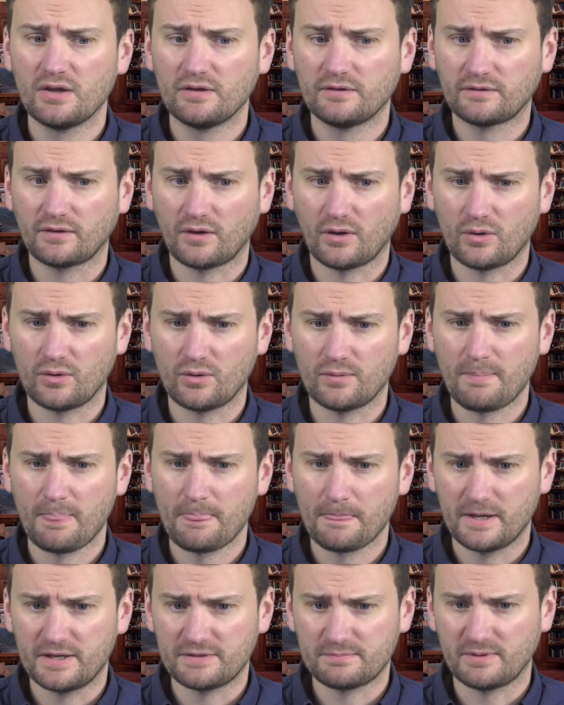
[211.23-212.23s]
So
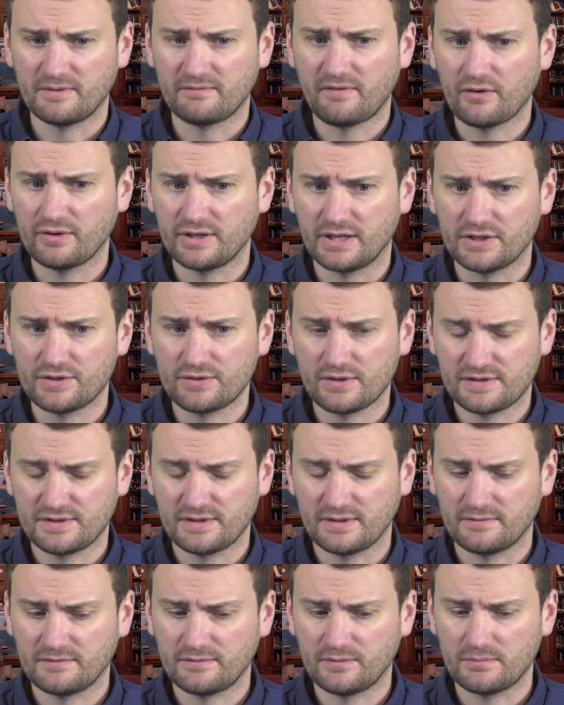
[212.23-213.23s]
it's been very
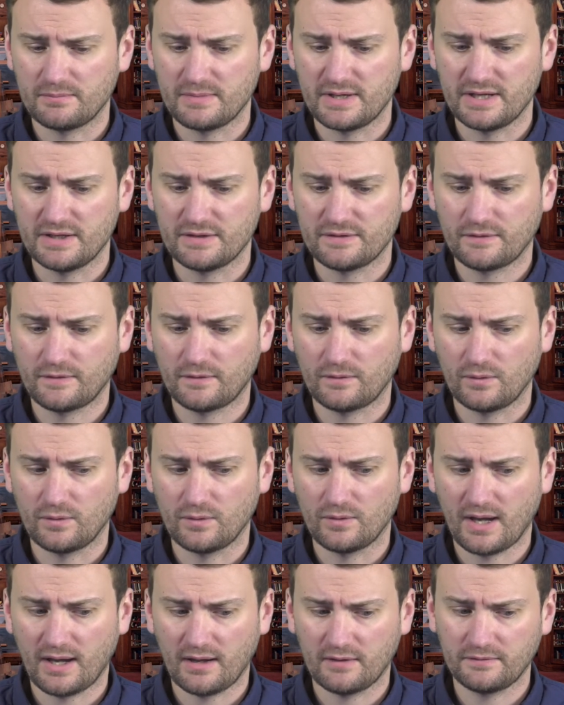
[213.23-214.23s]
interesting for me
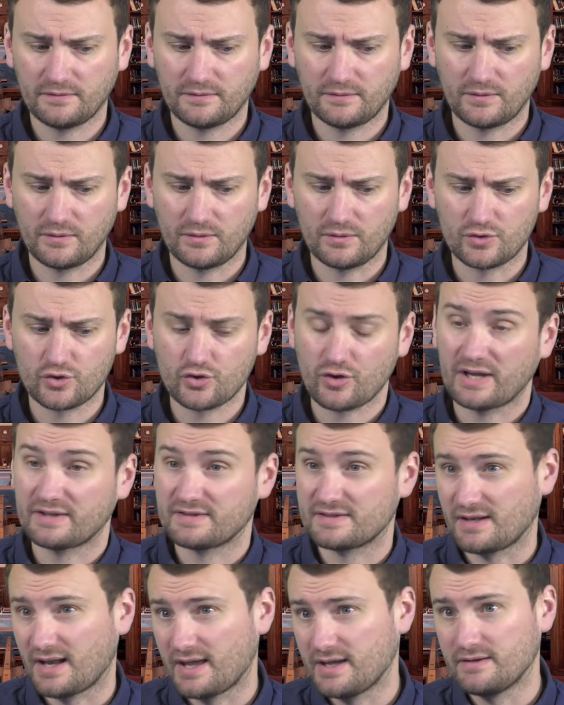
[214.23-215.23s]
to have to
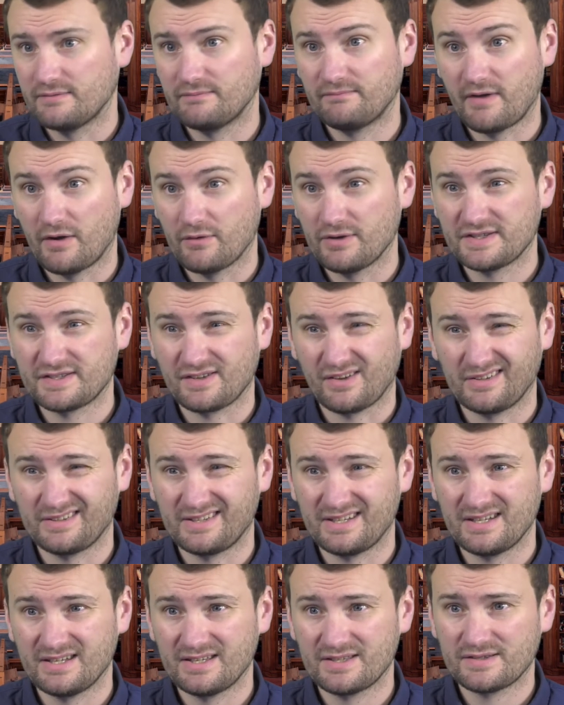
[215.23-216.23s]
translate various
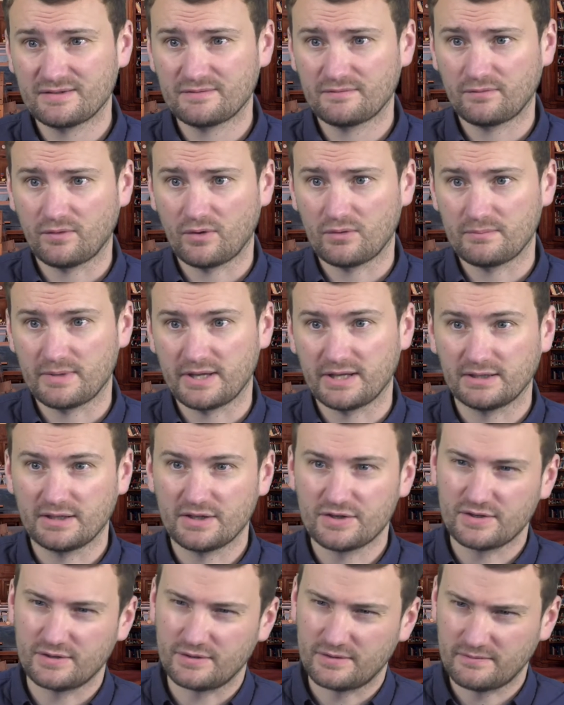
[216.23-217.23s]
ideas from
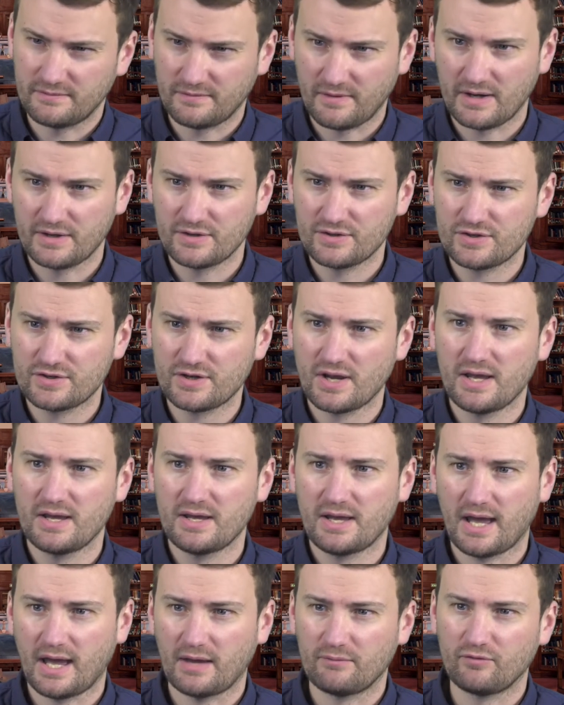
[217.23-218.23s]
English into French
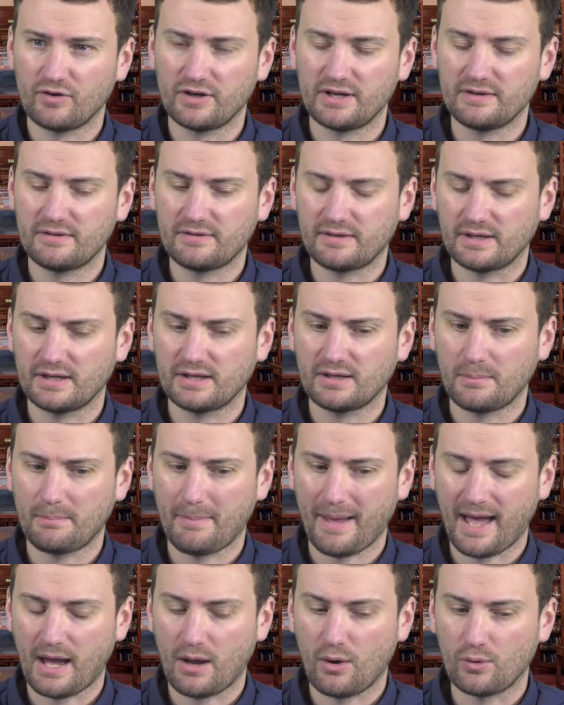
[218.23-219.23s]
and really think
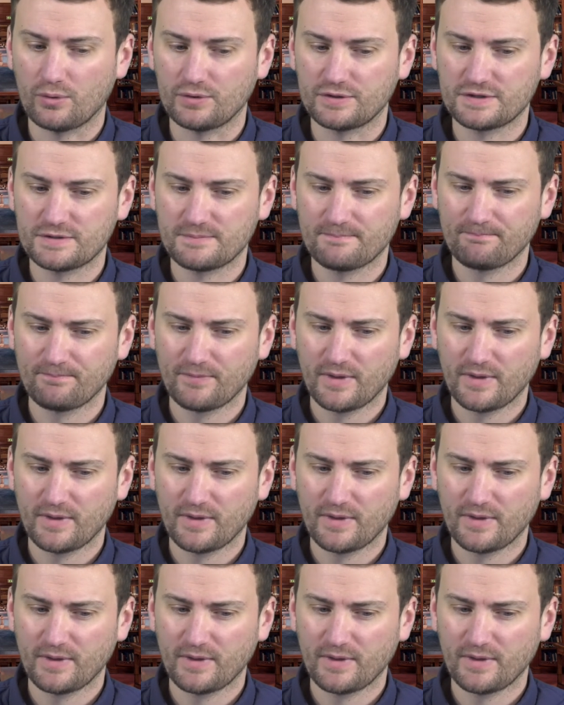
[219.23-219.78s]
about